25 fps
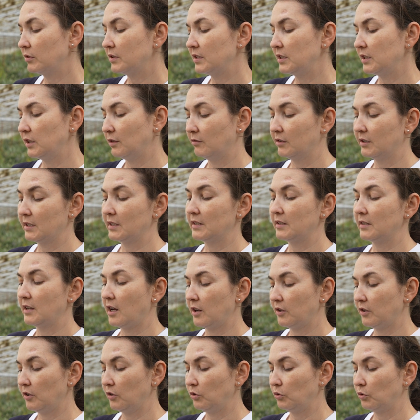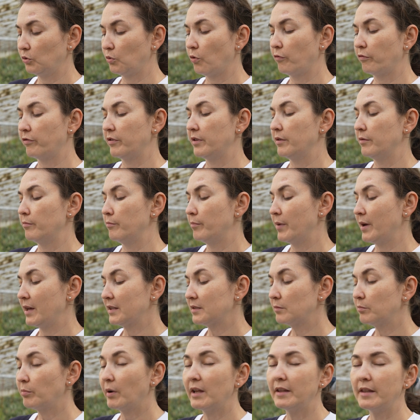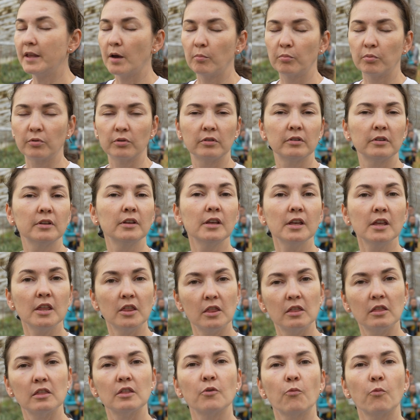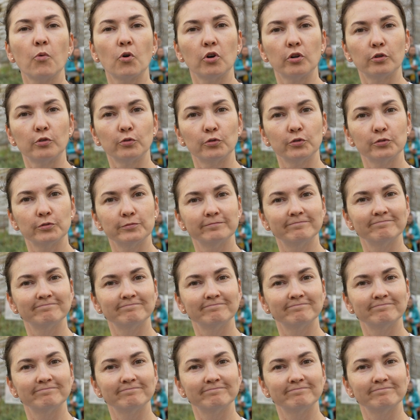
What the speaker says: Silva started to offer the best pineapple in the world.